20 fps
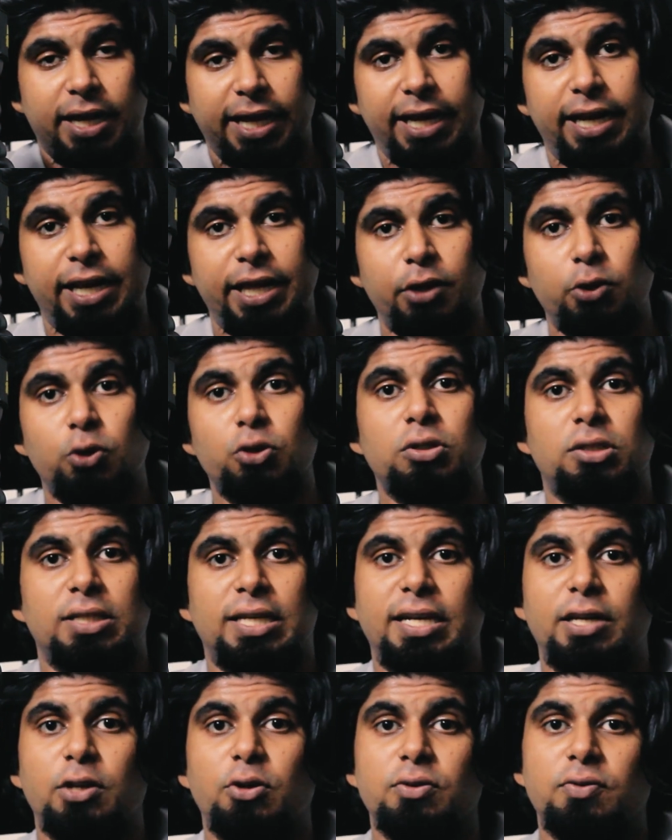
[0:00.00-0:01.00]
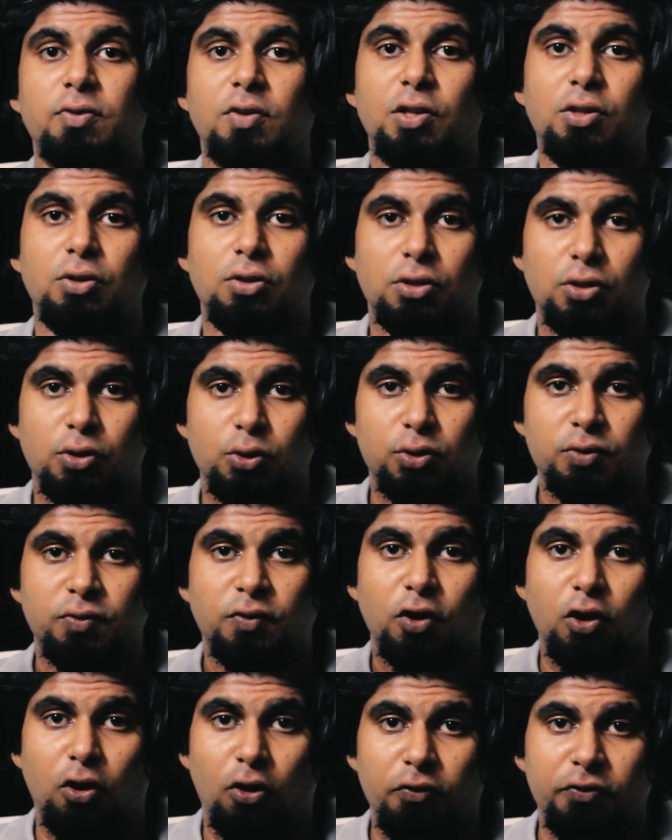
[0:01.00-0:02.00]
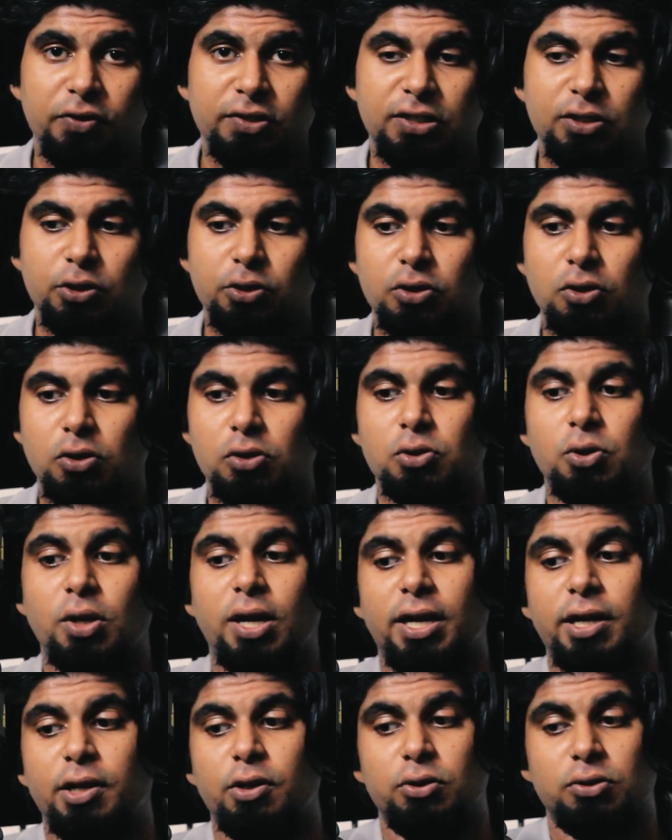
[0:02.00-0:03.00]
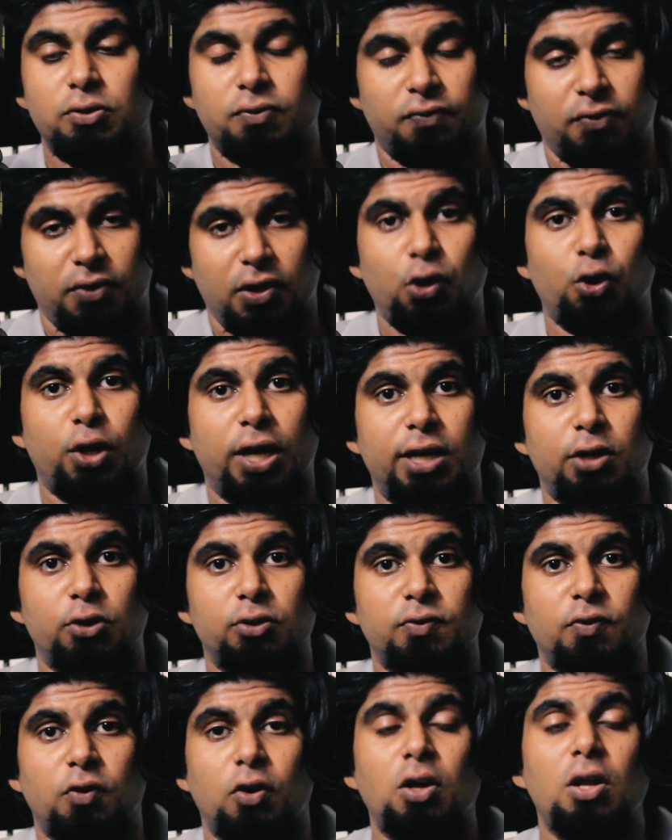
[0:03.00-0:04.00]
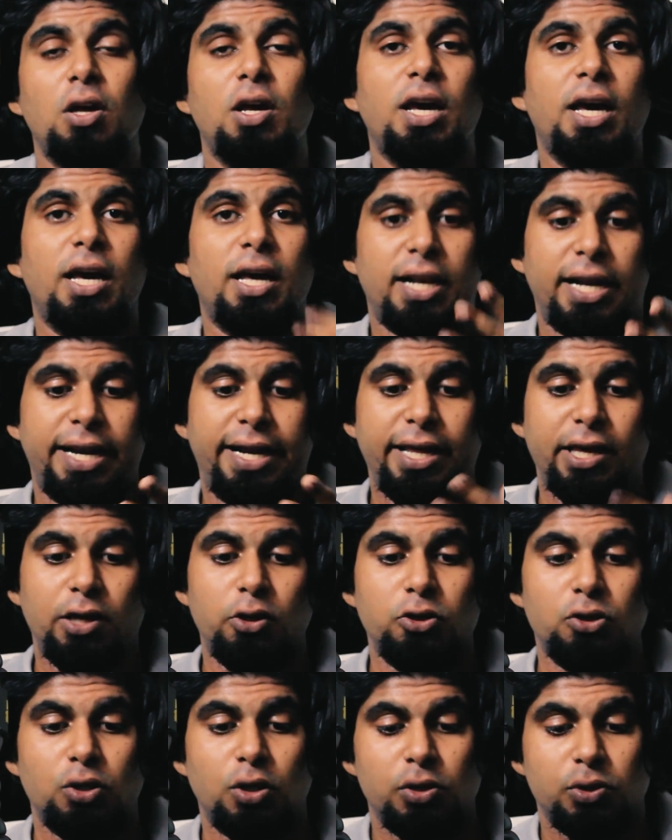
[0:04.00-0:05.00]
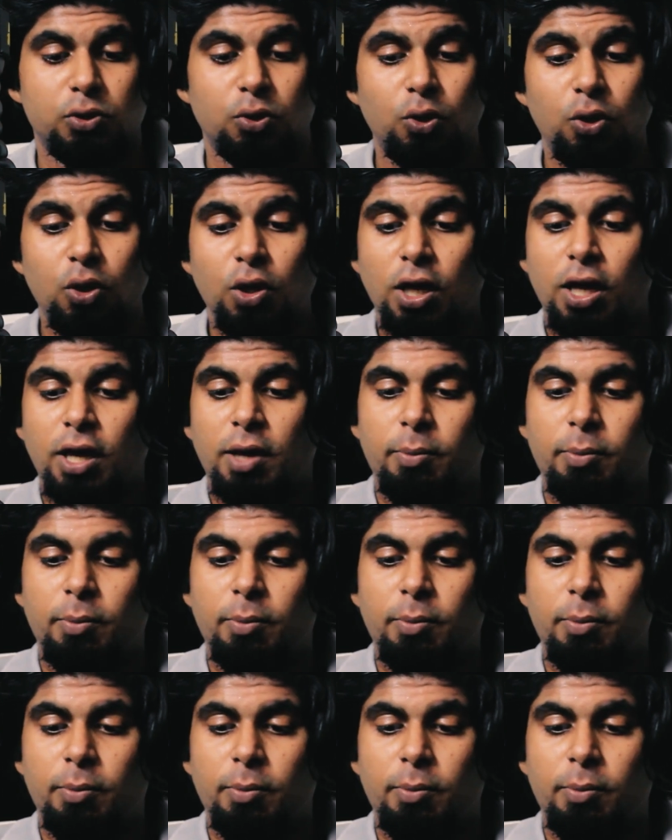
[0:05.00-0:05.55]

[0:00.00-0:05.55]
daily use, and use for office use also, and you can use for riding use also,